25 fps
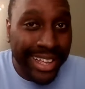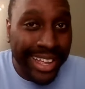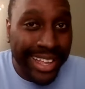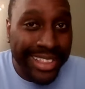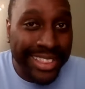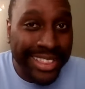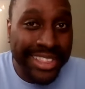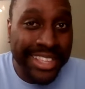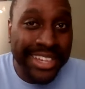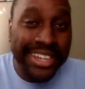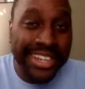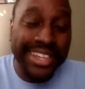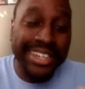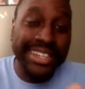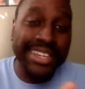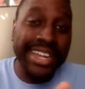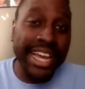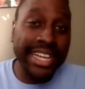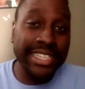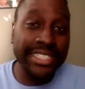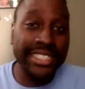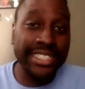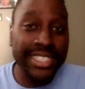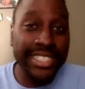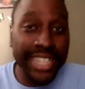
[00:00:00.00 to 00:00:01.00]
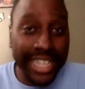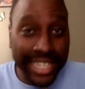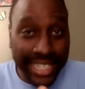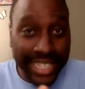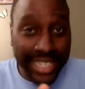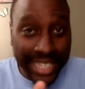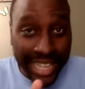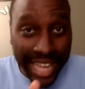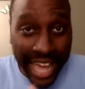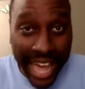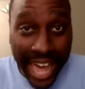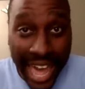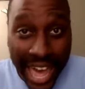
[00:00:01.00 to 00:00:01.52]
the connection that he
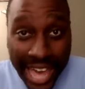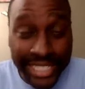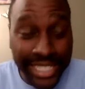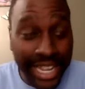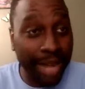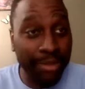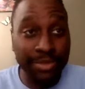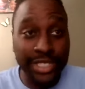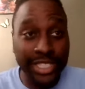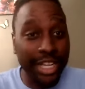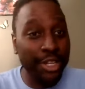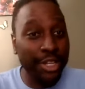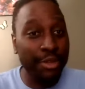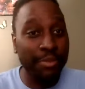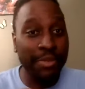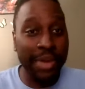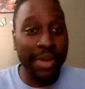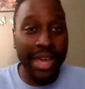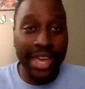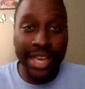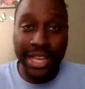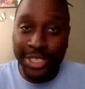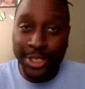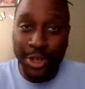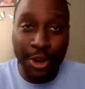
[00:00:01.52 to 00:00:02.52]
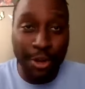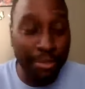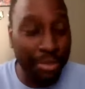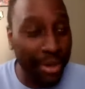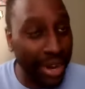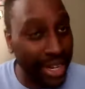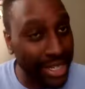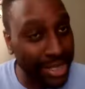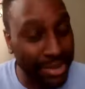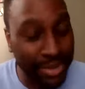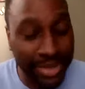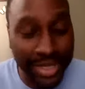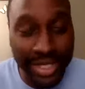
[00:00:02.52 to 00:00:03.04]
has, I'm telling you, man, he's gonna break
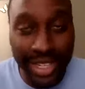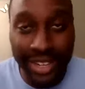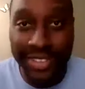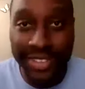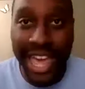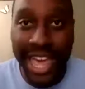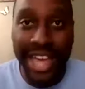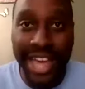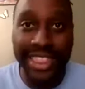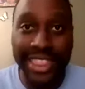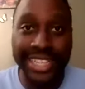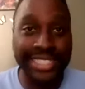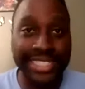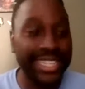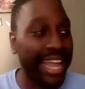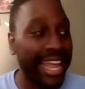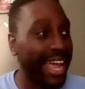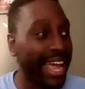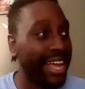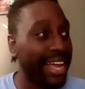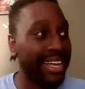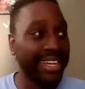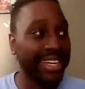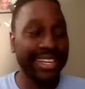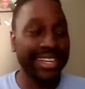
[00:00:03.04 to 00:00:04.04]
some stuff down. That's like,